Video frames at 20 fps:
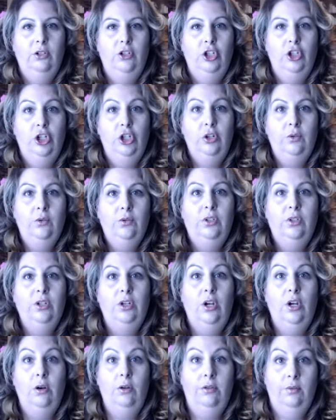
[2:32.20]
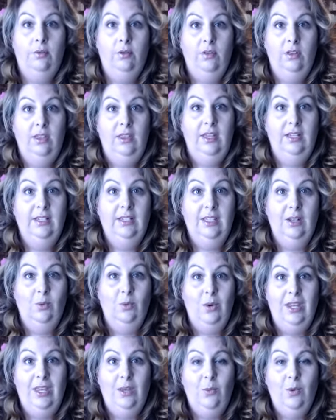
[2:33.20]
choose to go through the things that
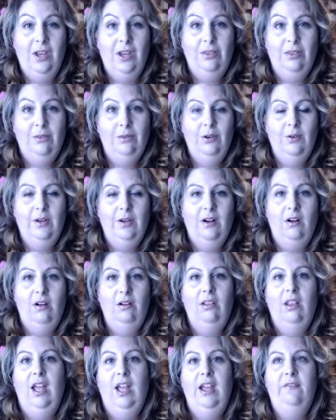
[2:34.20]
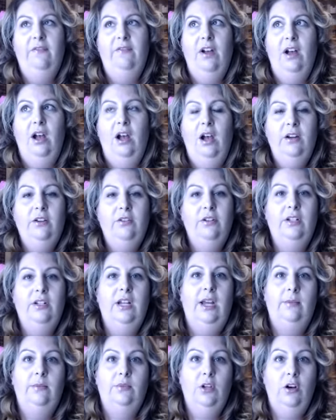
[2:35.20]
we went through in our life a hundred
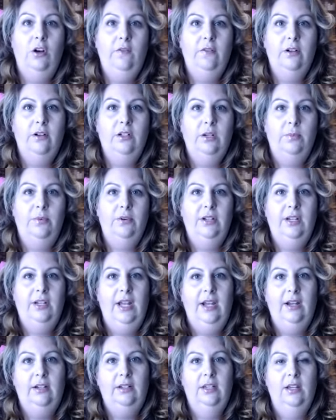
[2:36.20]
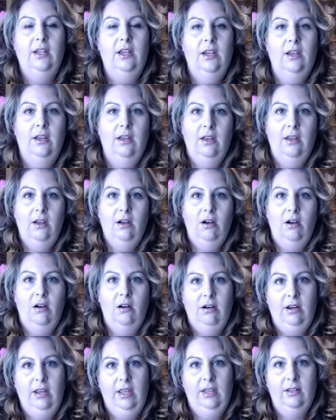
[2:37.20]
times over to protect
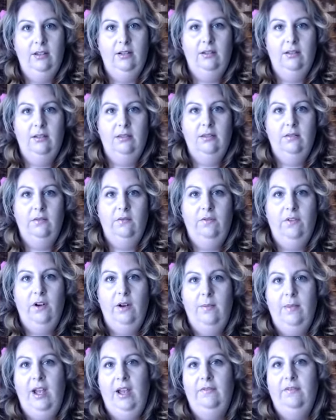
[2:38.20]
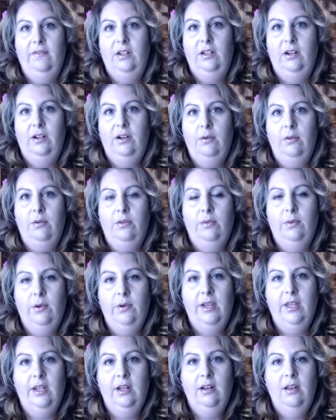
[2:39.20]
our kids from having to go
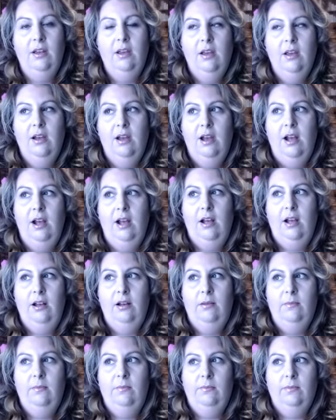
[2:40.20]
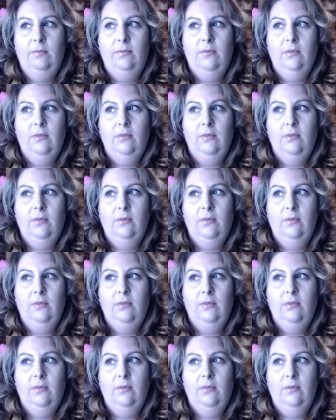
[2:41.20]
through it um,